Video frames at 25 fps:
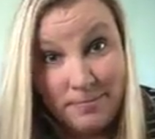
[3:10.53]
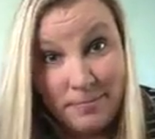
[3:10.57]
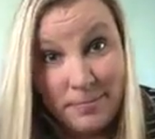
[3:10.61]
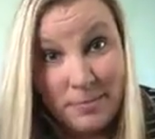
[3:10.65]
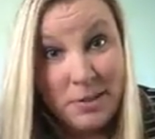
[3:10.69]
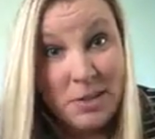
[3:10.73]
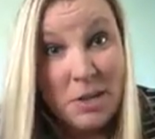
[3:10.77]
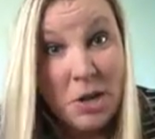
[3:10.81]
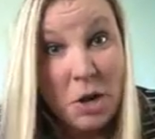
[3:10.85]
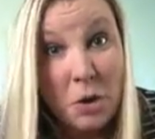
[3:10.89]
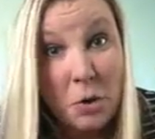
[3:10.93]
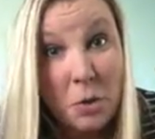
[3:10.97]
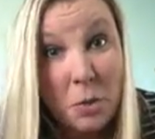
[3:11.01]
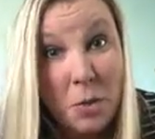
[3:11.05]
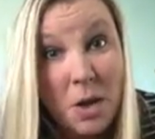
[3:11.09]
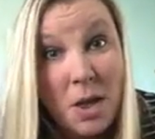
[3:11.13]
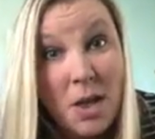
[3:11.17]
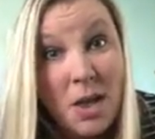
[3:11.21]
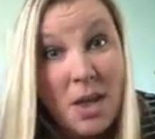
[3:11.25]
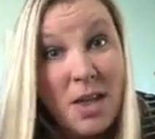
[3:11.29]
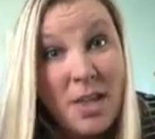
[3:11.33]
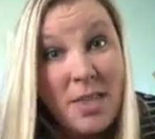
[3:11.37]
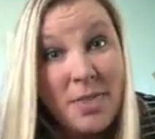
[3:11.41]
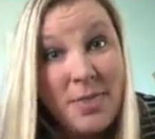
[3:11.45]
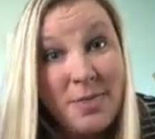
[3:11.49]
So
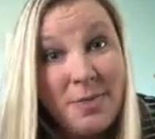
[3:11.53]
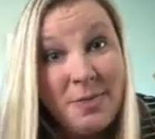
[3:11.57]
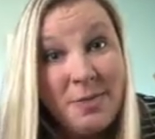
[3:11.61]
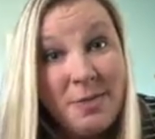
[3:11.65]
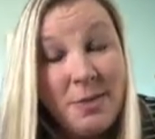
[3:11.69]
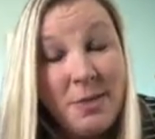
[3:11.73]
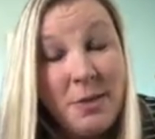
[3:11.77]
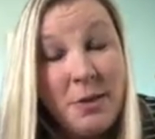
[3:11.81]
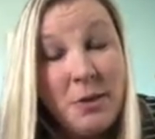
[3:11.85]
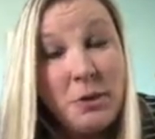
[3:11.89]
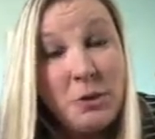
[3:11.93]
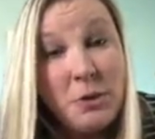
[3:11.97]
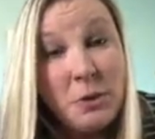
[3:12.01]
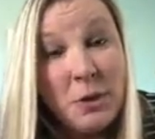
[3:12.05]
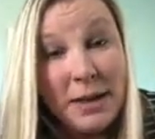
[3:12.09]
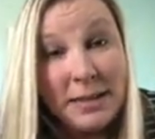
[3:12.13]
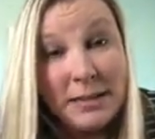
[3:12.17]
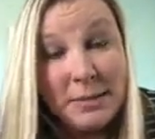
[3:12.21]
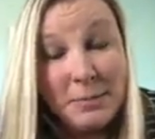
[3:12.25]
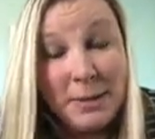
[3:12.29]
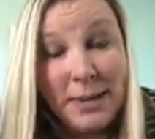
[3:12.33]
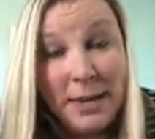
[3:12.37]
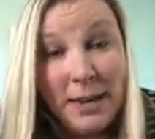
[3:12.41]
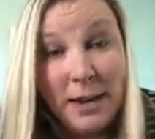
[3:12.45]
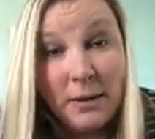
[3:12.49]
you do have
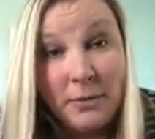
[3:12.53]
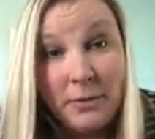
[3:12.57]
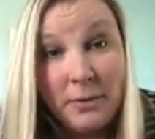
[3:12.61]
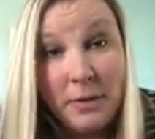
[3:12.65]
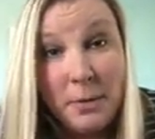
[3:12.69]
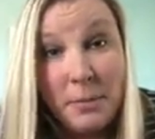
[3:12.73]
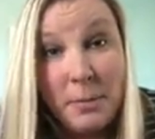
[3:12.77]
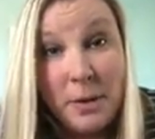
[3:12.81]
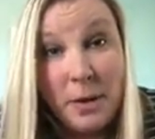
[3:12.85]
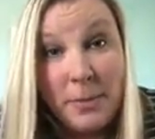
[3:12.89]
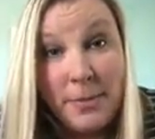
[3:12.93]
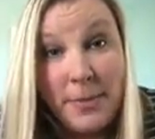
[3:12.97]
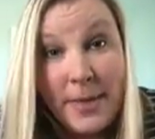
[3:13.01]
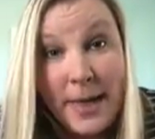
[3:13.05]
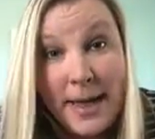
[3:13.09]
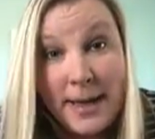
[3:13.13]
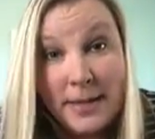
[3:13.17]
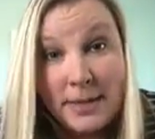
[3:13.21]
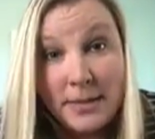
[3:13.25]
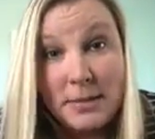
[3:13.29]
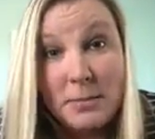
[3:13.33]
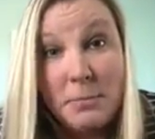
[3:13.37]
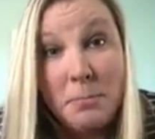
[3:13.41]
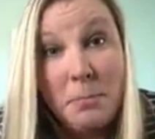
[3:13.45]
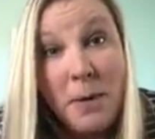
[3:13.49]
to be careful about
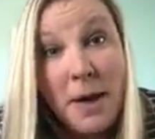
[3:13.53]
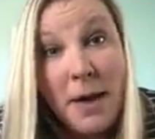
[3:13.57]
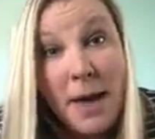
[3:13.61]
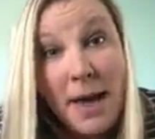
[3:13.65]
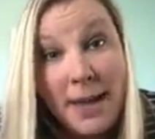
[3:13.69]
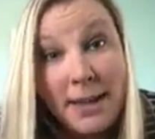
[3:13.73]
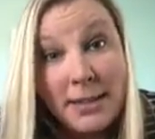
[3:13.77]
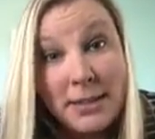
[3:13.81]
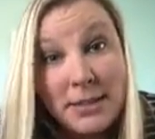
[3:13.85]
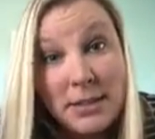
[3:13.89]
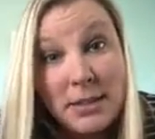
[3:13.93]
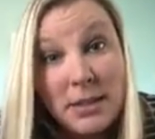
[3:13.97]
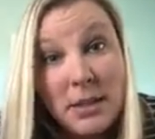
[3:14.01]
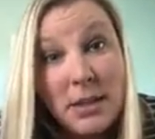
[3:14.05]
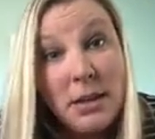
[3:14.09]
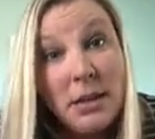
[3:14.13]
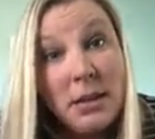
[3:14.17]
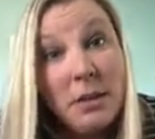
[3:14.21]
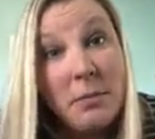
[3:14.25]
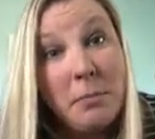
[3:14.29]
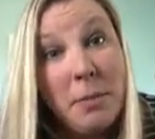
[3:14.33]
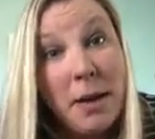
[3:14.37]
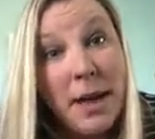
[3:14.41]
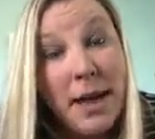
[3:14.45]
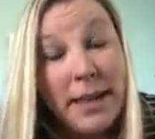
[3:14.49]
that. But
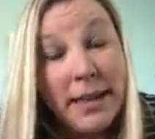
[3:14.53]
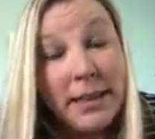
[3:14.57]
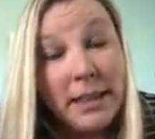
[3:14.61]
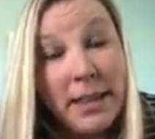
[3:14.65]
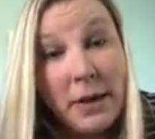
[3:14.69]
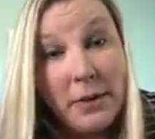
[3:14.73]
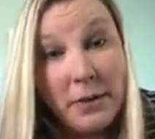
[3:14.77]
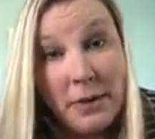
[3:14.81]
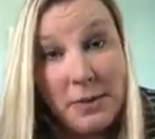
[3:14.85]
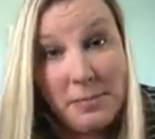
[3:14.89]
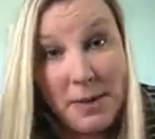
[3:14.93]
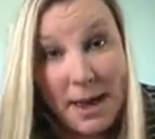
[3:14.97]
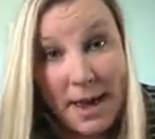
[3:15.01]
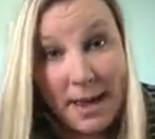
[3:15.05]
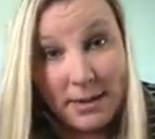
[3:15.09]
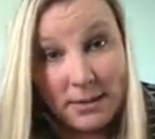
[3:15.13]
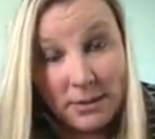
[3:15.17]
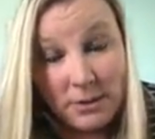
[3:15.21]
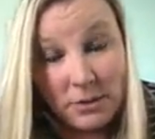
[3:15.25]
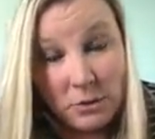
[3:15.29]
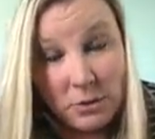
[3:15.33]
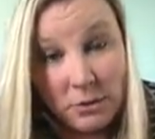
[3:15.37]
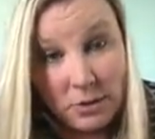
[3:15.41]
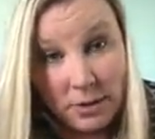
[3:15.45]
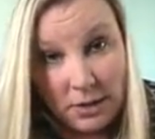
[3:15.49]
by allowing
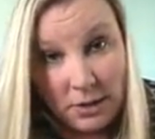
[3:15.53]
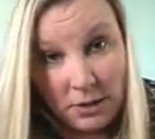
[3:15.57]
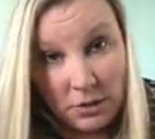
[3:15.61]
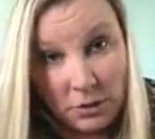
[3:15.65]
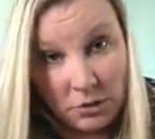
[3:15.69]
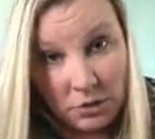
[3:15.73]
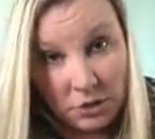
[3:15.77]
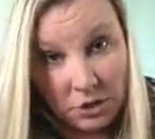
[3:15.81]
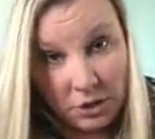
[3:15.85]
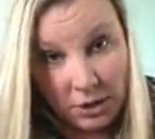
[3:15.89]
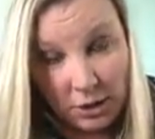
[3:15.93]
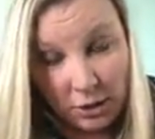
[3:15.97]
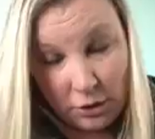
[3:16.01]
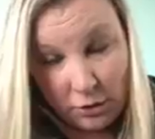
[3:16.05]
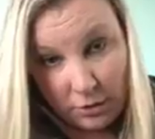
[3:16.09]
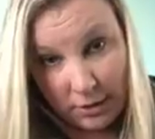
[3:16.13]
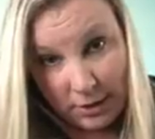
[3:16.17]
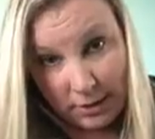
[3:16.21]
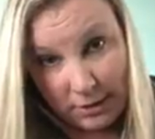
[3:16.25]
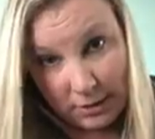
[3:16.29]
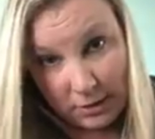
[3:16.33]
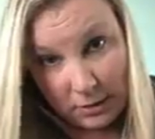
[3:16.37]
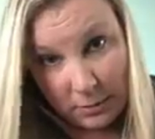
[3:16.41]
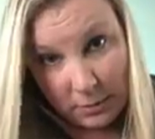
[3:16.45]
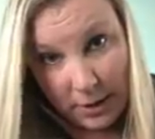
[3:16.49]
pets, you can usually
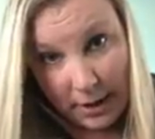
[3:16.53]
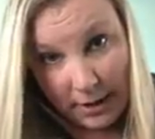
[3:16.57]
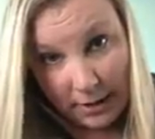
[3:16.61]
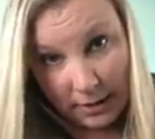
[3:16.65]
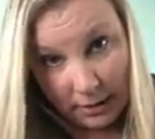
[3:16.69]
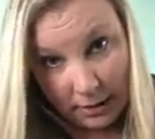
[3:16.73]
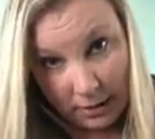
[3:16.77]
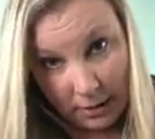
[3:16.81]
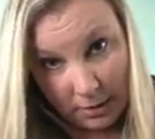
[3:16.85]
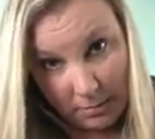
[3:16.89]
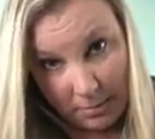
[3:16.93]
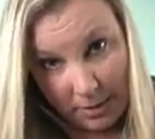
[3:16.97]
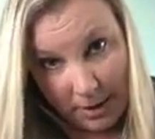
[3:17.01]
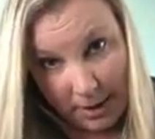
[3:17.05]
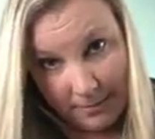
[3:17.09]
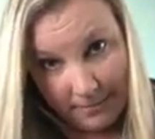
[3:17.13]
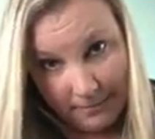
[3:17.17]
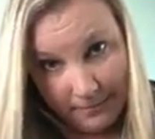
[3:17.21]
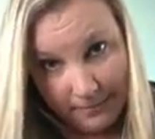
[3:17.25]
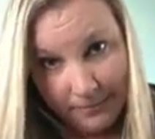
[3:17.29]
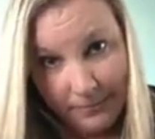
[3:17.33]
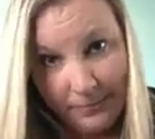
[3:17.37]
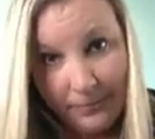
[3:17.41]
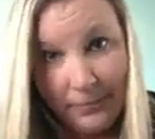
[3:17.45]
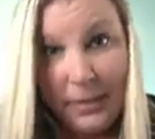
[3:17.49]
increase the rate a little bit.
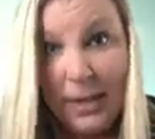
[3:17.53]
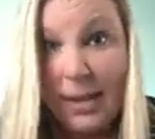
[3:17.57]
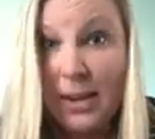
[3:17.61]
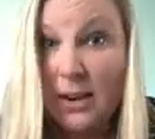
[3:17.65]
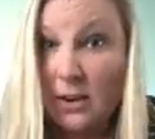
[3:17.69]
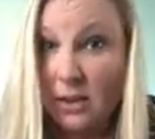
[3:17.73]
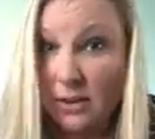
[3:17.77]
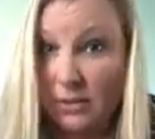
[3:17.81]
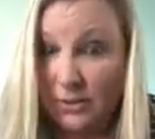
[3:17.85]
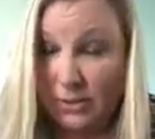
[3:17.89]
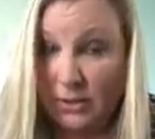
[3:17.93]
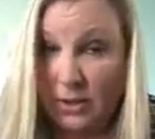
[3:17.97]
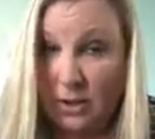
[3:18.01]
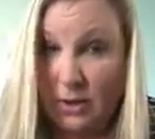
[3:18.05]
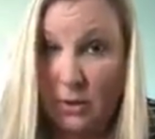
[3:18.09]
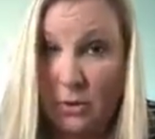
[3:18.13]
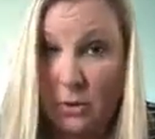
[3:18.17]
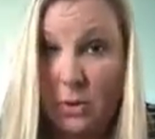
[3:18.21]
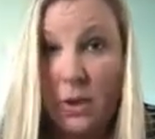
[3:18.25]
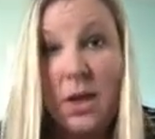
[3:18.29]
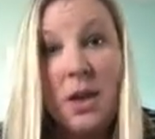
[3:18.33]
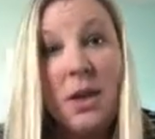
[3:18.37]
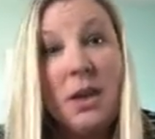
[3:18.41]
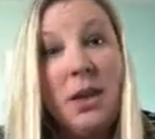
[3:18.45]
And also,